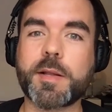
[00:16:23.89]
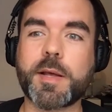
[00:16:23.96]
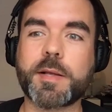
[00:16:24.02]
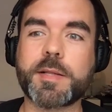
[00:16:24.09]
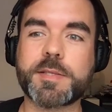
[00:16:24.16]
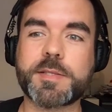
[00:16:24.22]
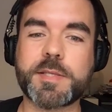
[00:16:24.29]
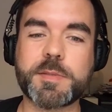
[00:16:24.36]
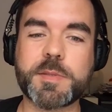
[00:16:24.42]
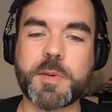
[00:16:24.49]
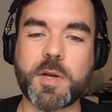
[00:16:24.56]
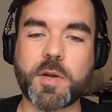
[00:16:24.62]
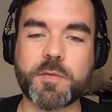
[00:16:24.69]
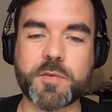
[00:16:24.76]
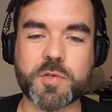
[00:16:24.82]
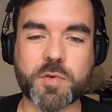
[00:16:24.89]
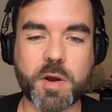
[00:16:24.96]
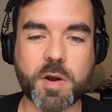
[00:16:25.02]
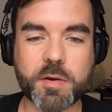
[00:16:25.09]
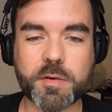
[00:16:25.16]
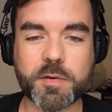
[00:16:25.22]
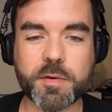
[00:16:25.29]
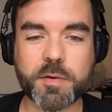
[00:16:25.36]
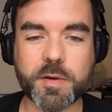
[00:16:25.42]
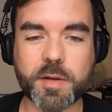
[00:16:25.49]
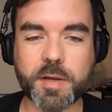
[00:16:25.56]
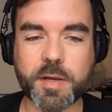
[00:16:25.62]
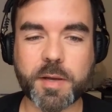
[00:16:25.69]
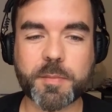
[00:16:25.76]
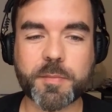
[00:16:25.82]
Like, there seems to be a lot of drone
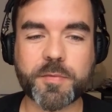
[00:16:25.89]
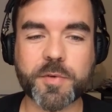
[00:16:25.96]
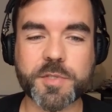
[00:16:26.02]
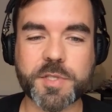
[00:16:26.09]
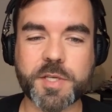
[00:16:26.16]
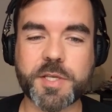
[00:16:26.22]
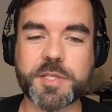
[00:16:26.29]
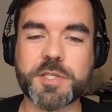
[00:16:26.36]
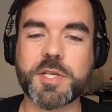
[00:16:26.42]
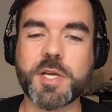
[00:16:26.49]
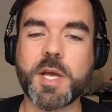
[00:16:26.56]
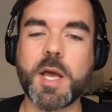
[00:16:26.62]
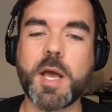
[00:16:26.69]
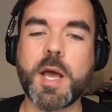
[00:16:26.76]
footage.